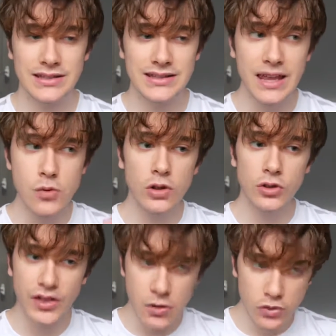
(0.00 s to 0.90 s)
they
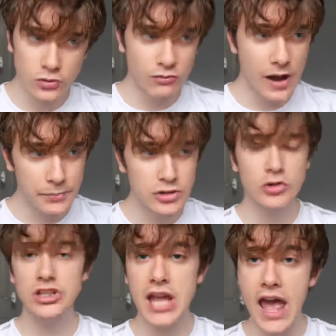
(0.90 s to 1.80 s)
will
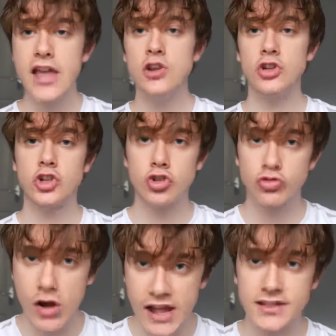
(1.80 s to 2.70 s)
absolutely tear you to
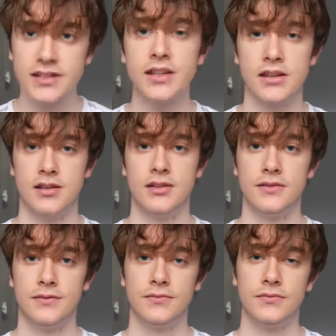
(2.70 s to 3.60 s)
shreds
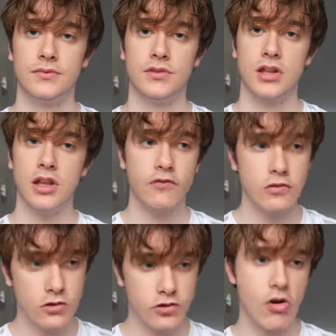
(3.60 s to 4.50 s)
if
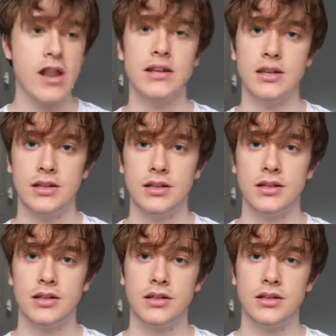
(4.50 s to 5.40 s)
you threaten
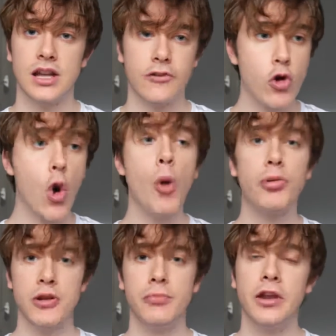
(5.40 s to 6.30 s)
the kind of
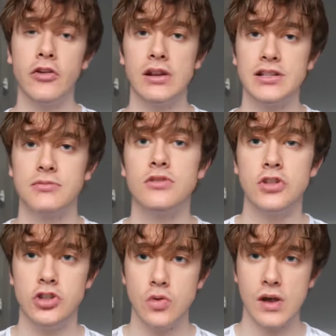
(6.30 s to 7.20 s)
corporate imperialism that
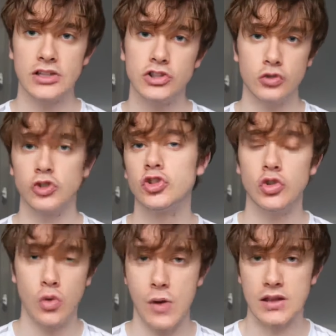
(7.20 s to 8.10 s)
the US does
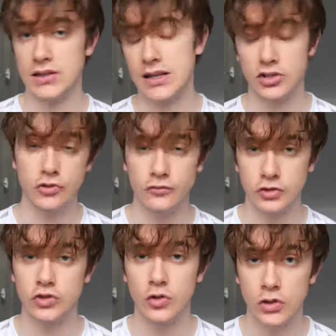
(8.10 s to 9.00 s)
so well and has done for
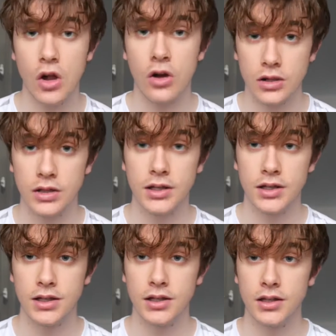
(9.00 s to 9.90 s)
so long.
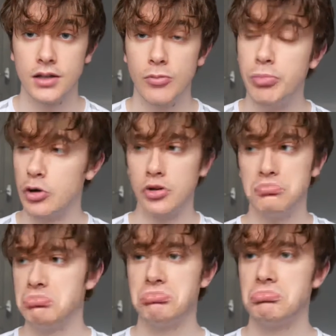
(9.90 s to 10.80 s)
But
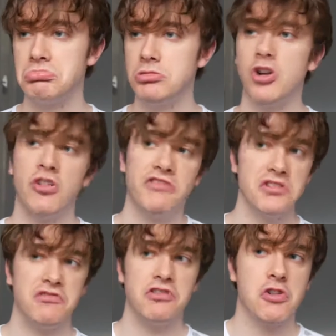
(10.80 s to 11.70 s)

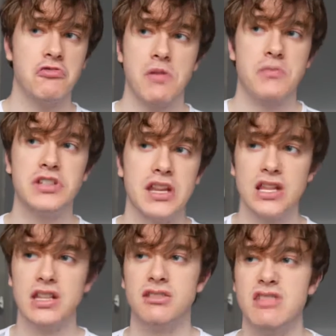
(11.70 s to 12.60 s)
if you're not
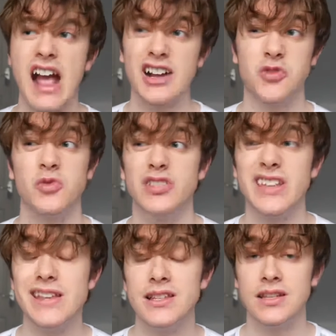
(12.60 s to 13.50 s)
representing the actual
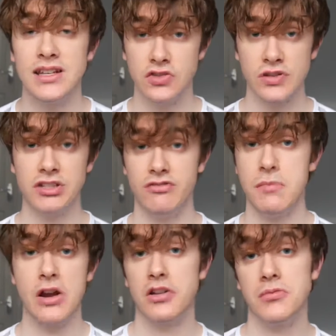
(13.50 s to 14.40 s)
needs and interests of the
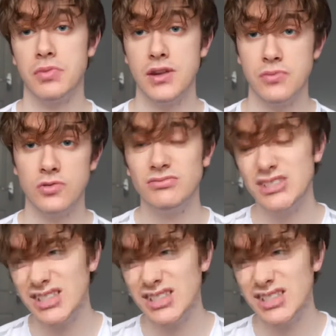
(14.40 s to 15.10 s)
American people,